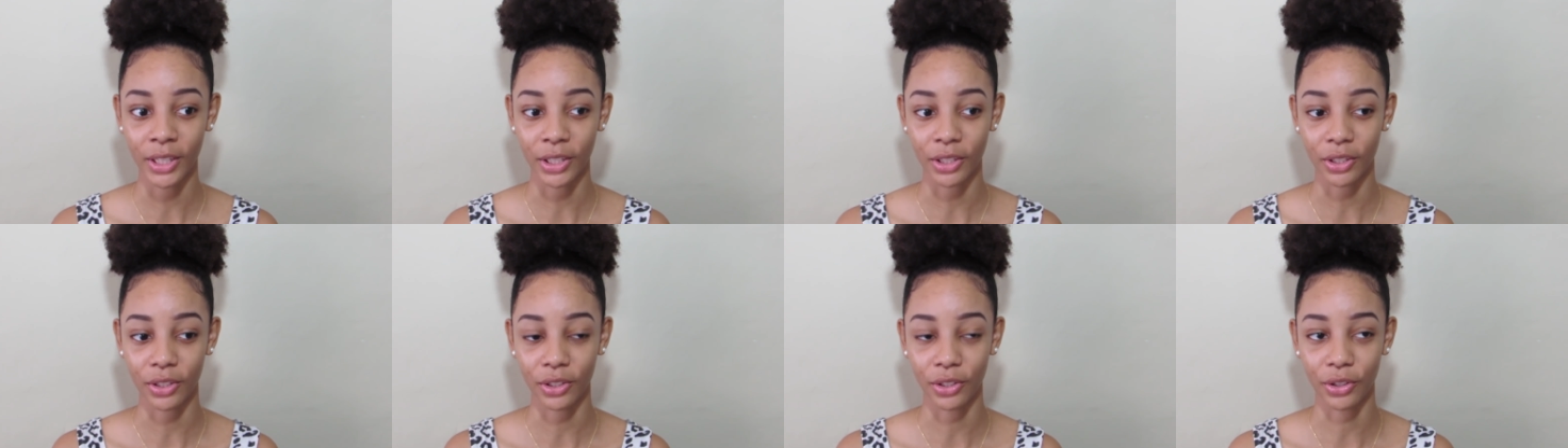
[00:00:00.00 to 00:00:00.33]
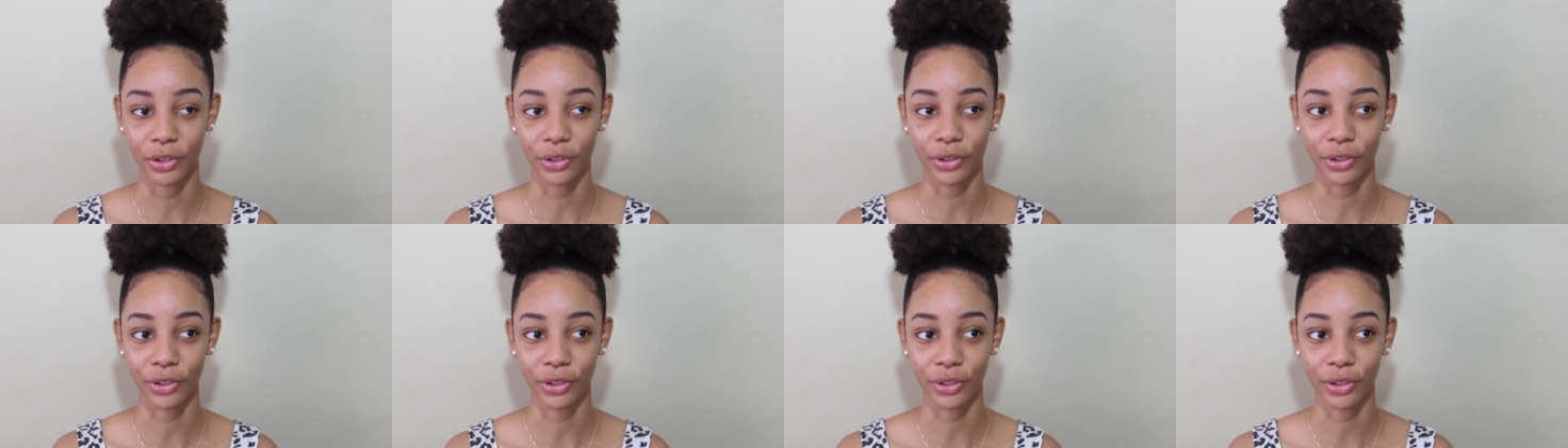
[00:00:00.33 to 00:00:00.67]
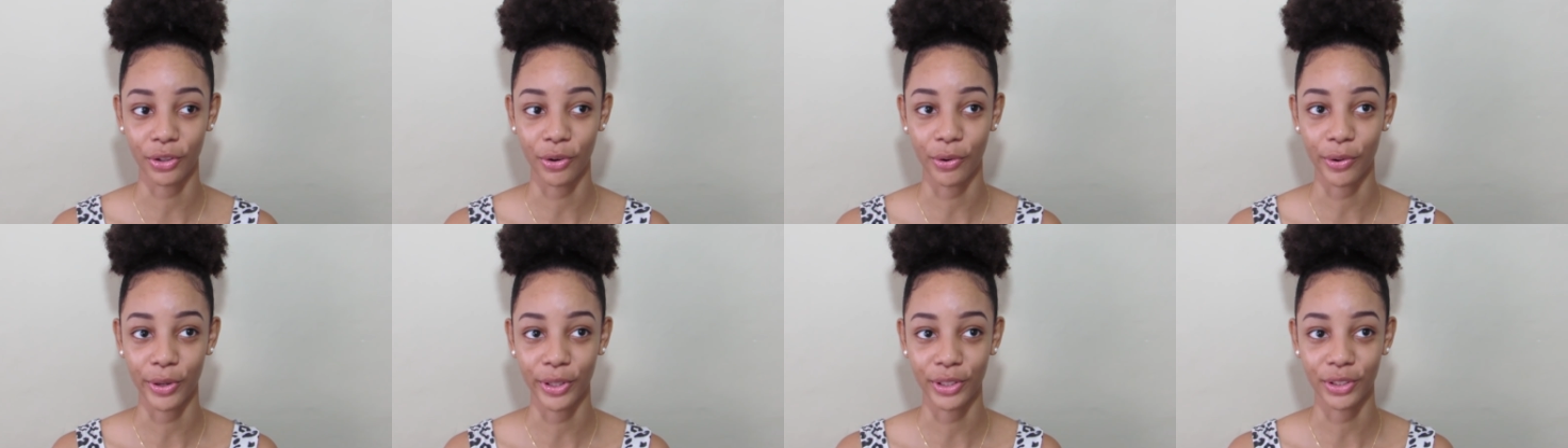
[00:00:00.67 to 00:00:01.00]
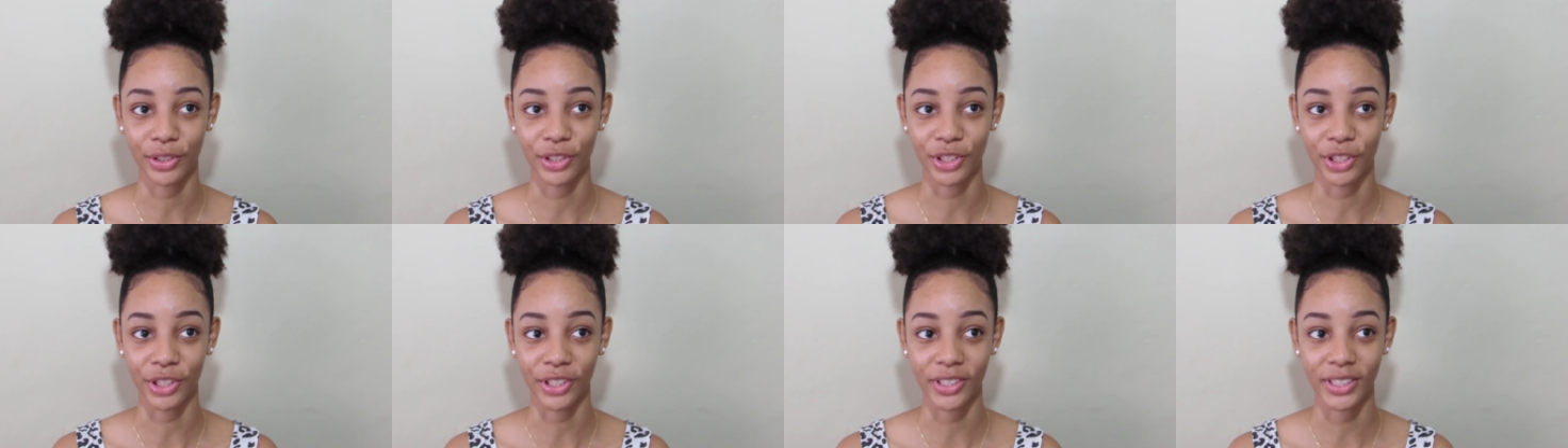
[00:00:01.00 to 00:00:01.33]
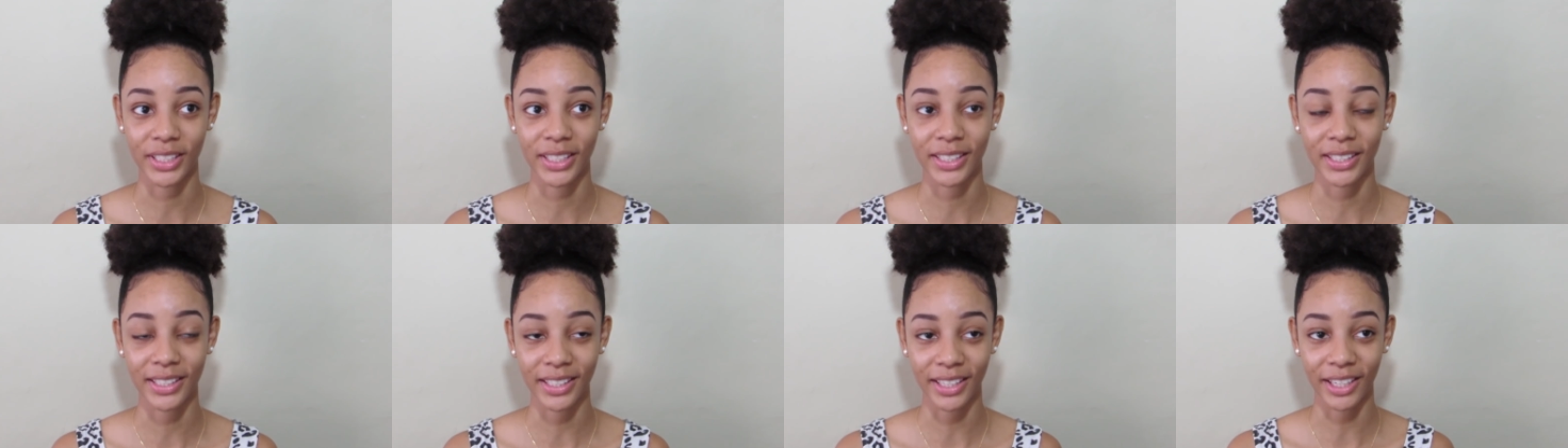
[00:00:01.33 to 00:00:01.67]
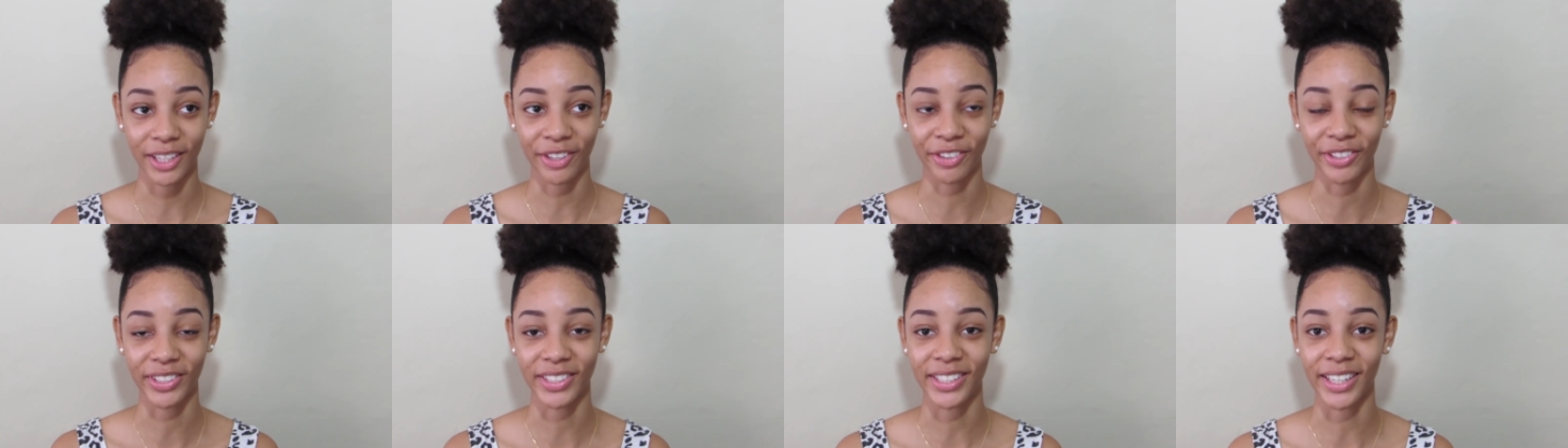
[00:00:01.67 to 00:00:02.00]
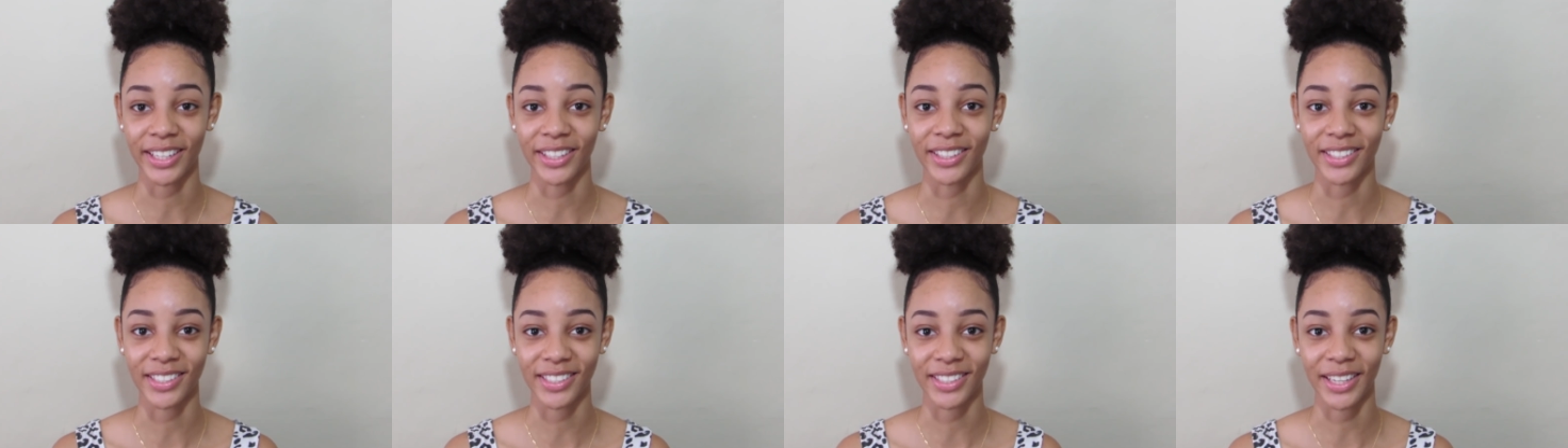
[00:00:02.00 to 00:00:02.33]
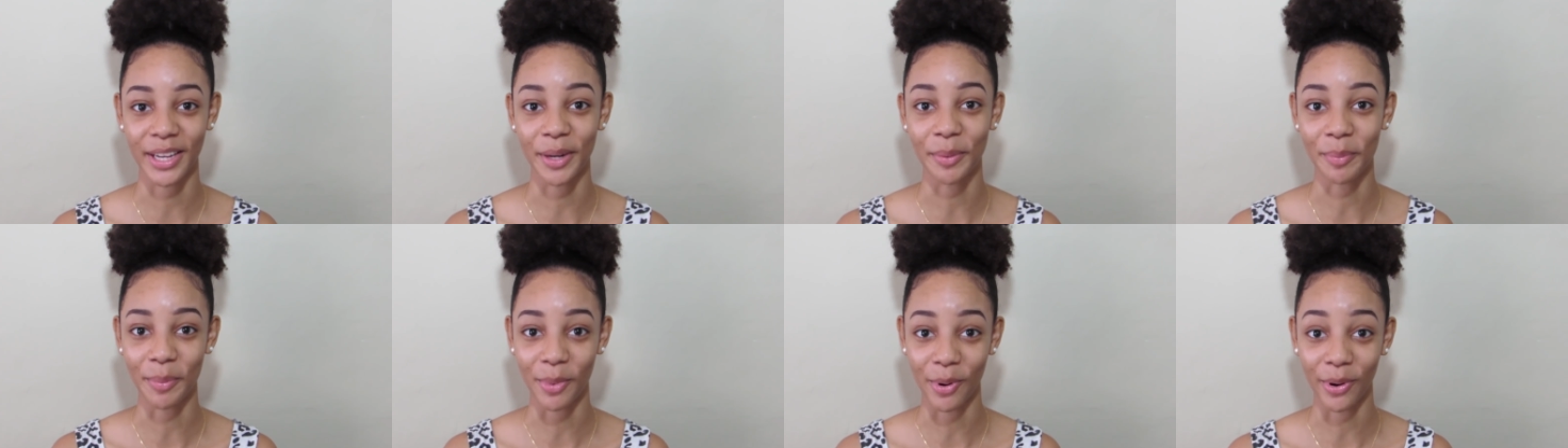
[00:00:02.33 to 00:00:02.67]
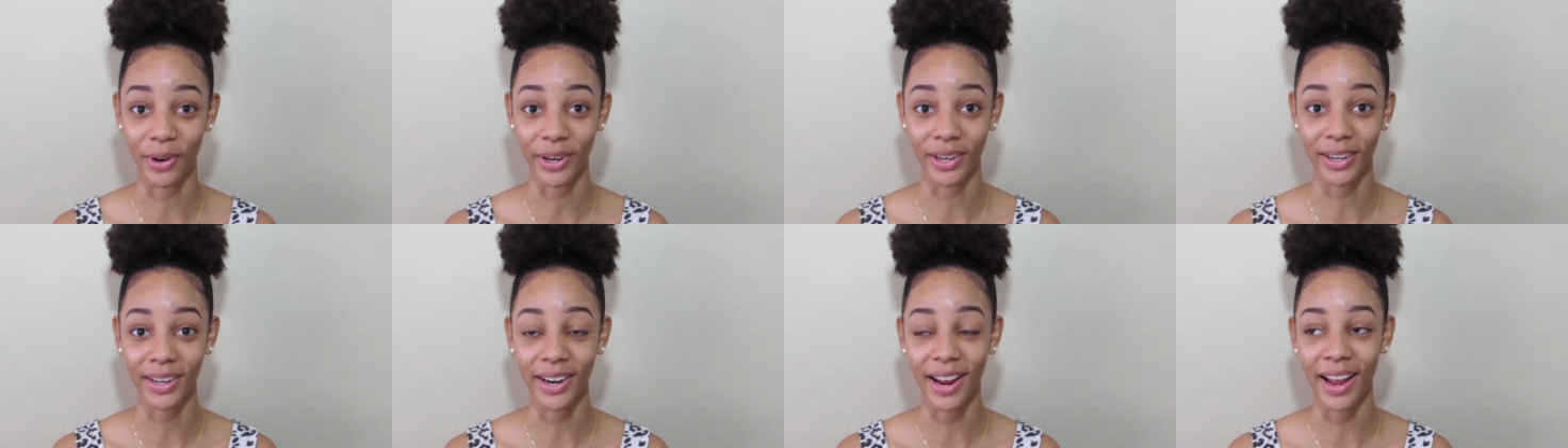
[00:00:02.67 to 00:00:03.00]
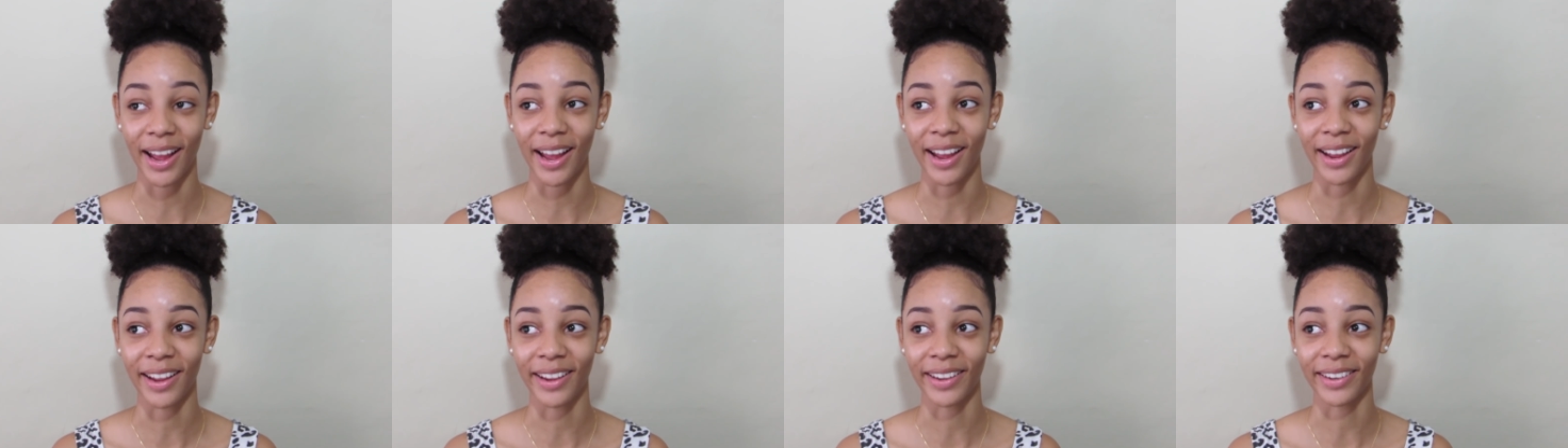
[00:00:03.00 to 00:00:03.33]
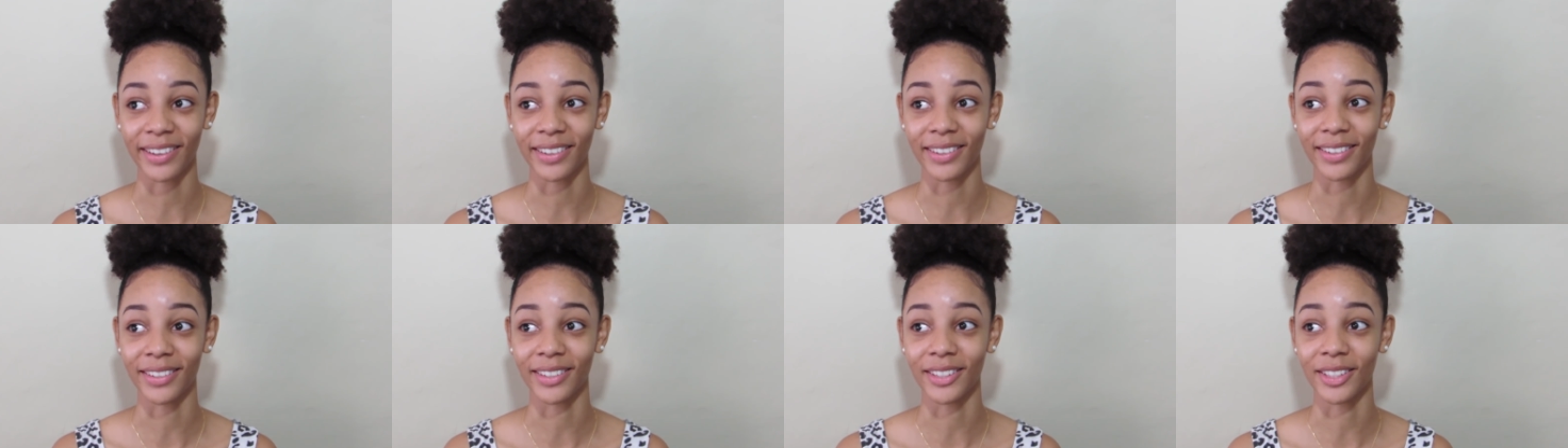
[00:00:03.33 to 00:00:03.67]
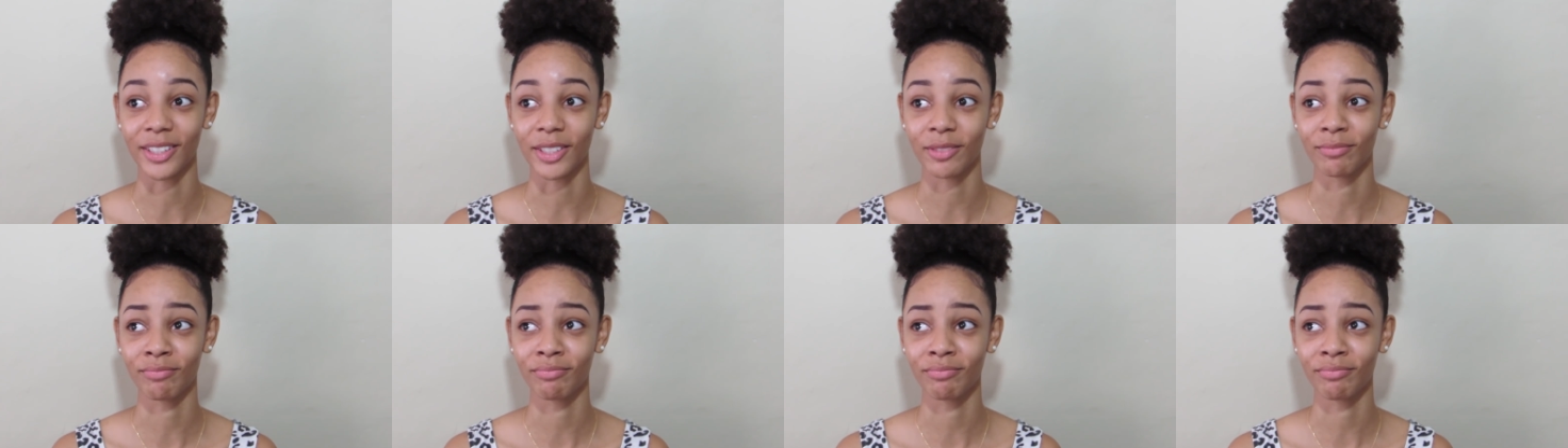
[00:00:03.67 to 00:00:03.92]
you're going to just irritate the skin more, and